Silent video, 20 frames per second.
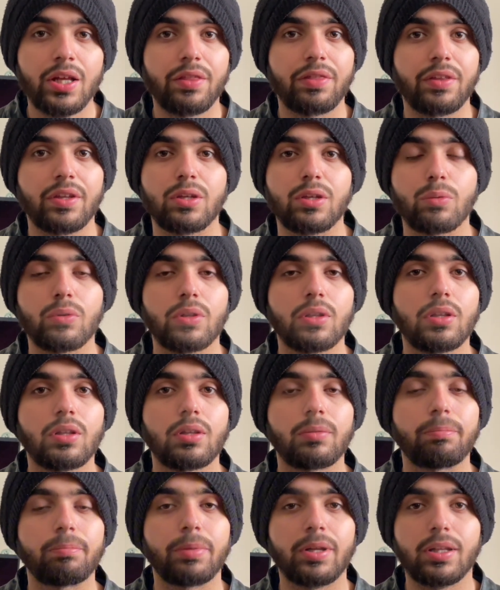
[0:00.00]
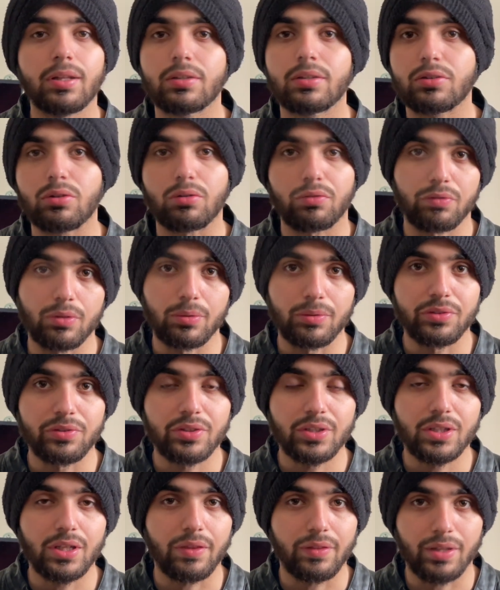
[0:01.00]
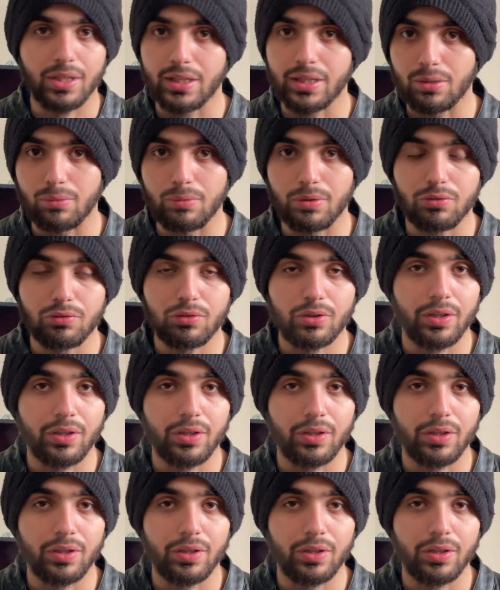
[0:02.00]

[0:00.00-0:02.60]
then you will build your fluency in the language.